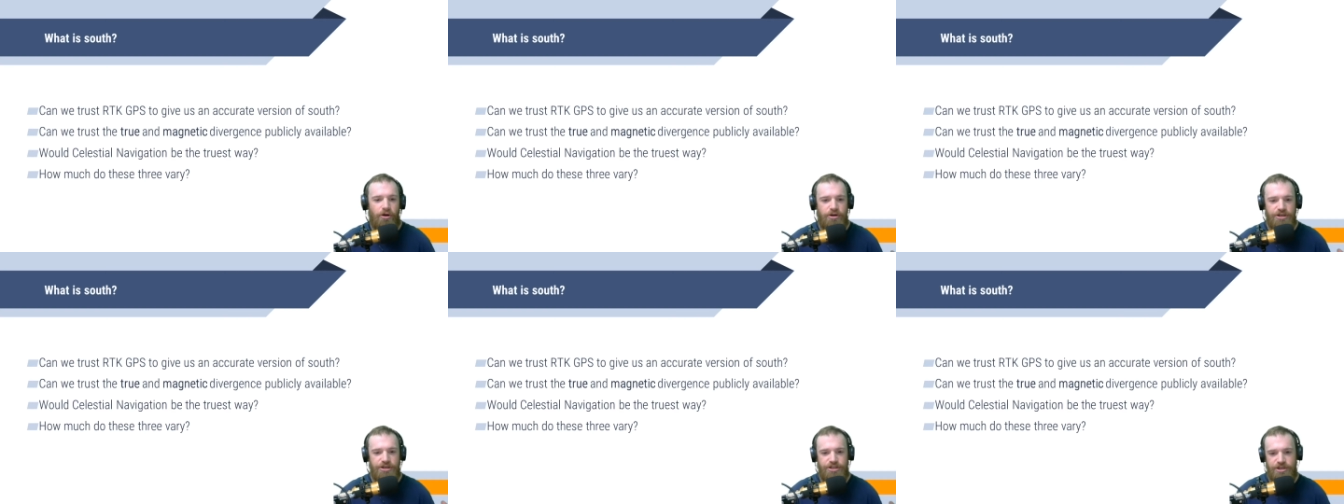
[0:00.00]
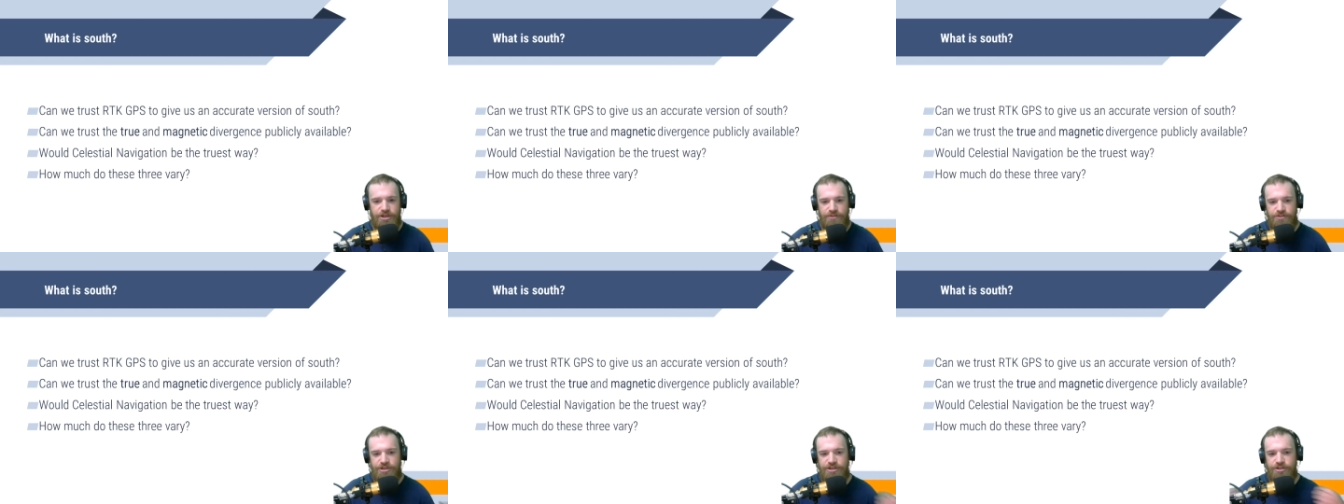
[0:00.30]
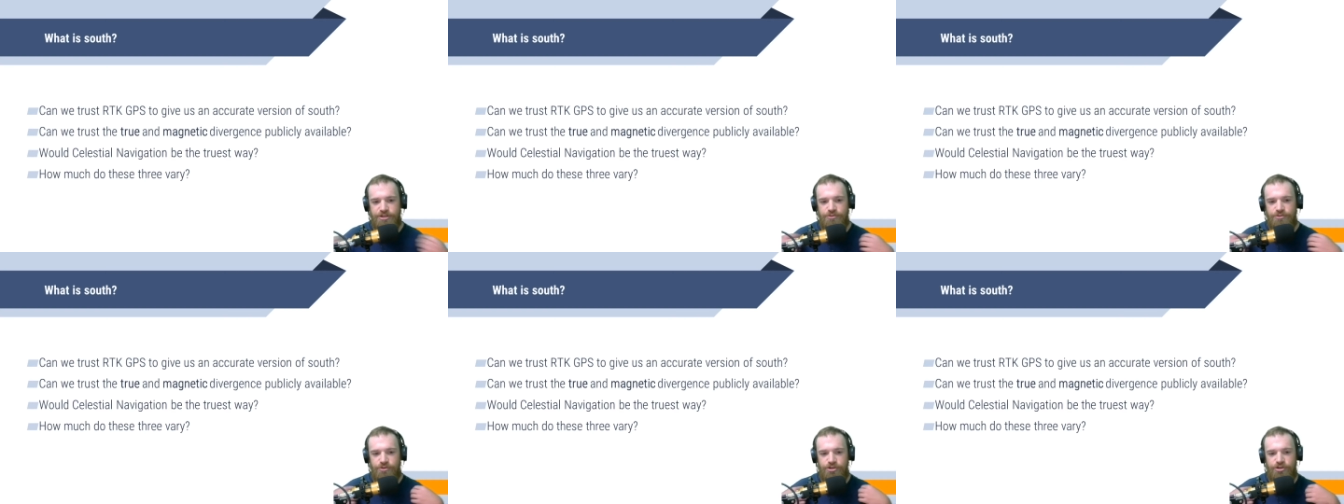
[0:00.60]

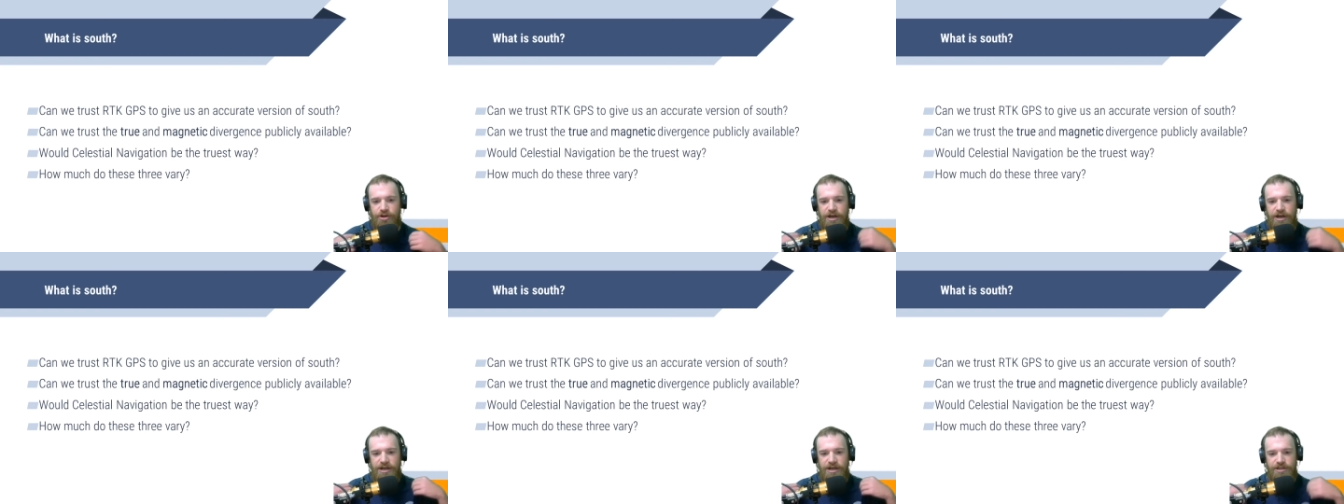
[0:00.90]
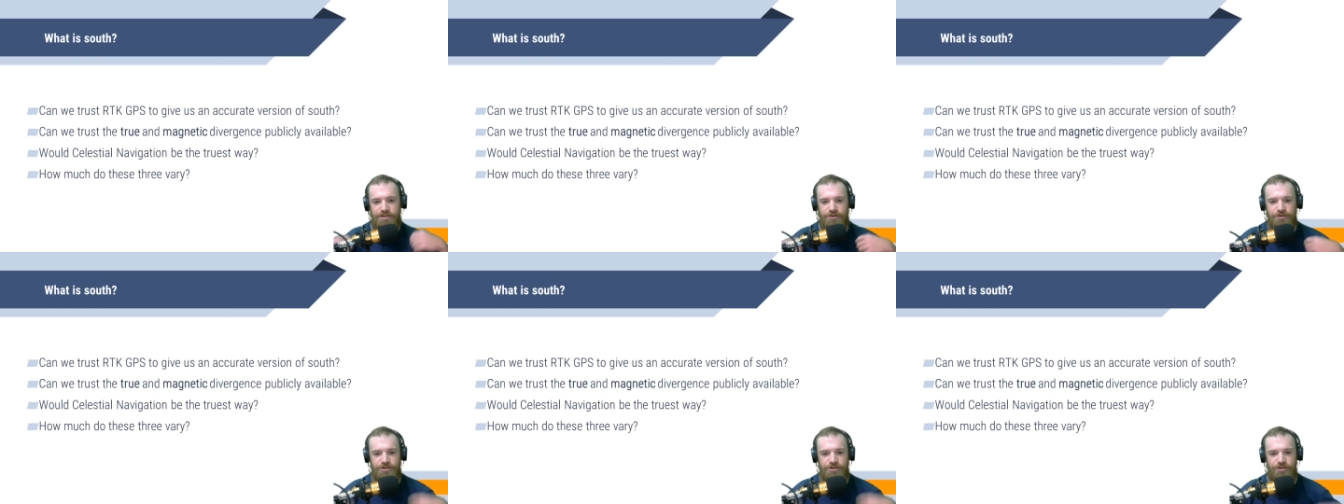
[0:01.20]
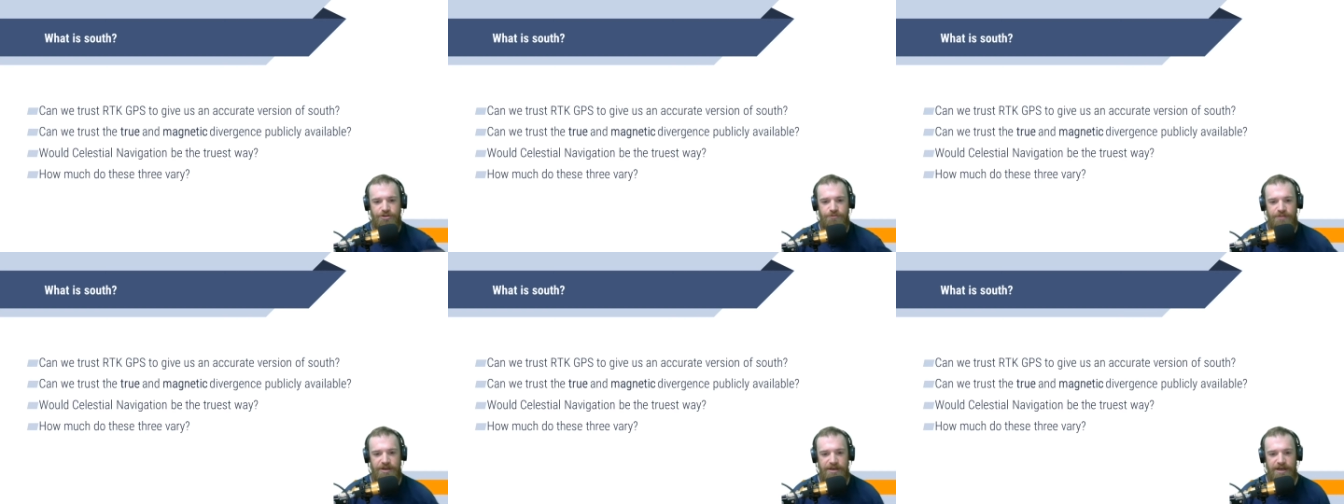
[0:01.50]
assumptions, and we're trying to
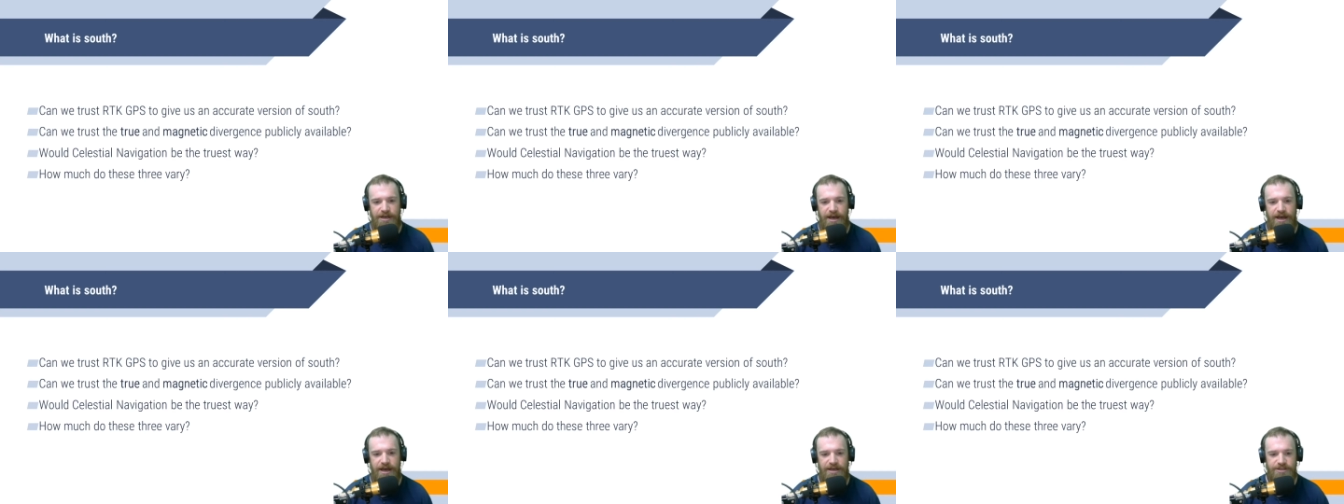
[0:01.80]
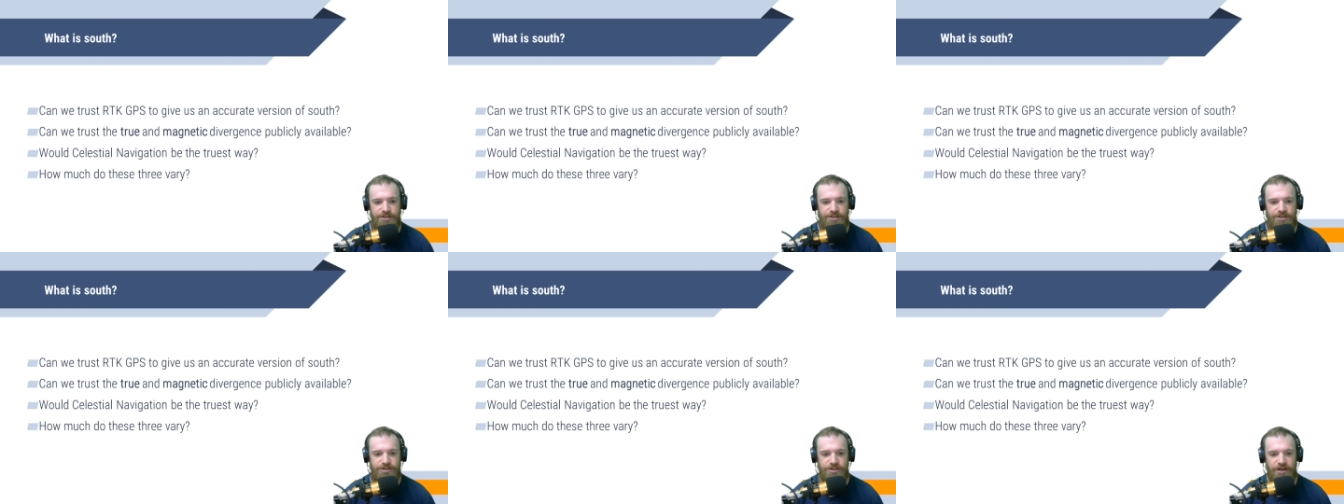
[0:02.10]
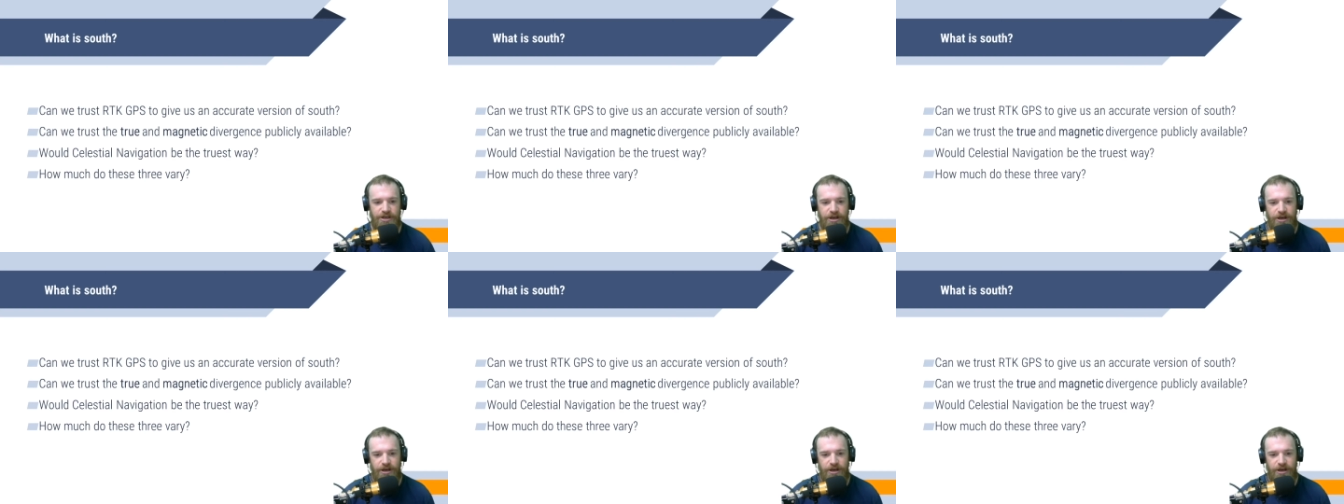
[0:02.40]
be as